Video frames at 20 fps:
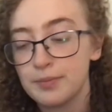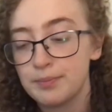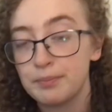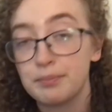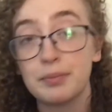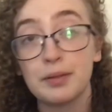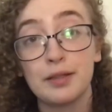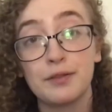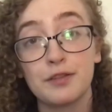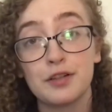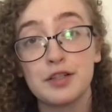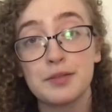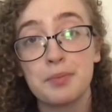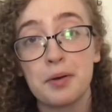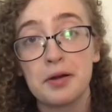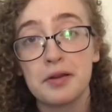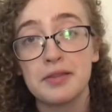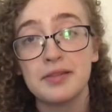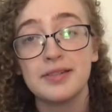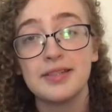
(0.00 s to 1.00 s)
But the first part
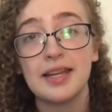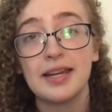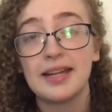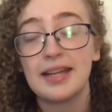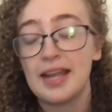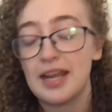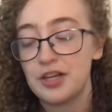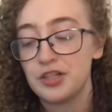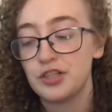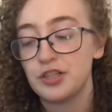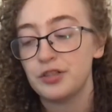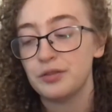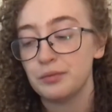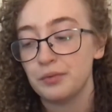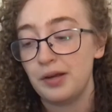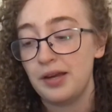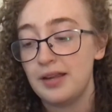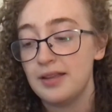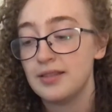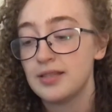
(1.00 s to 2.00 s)
of the dedication
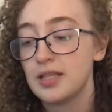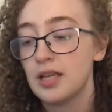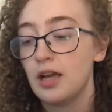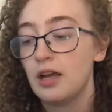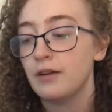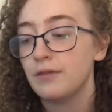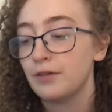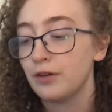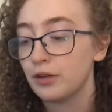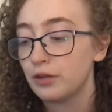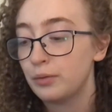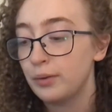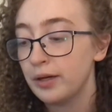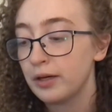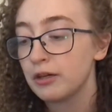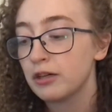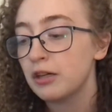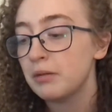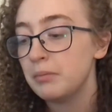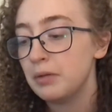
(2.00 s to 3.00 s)
reads, "For queer
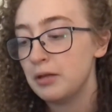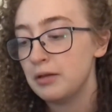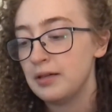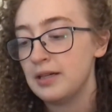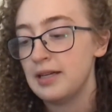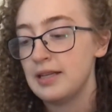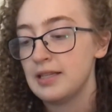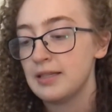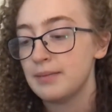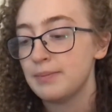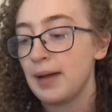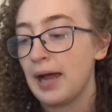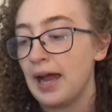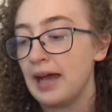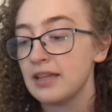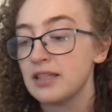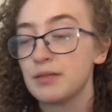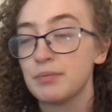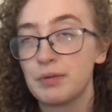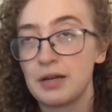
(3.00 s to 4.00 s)
communities
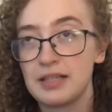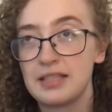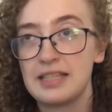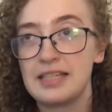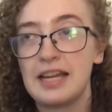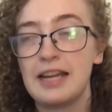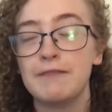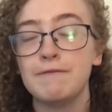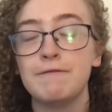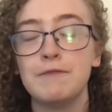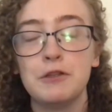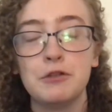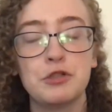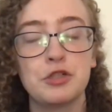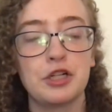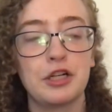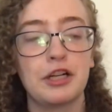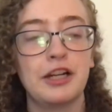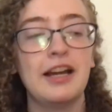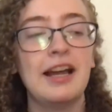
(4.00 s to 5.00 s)
past, present, and
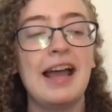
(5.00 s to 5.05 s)
future."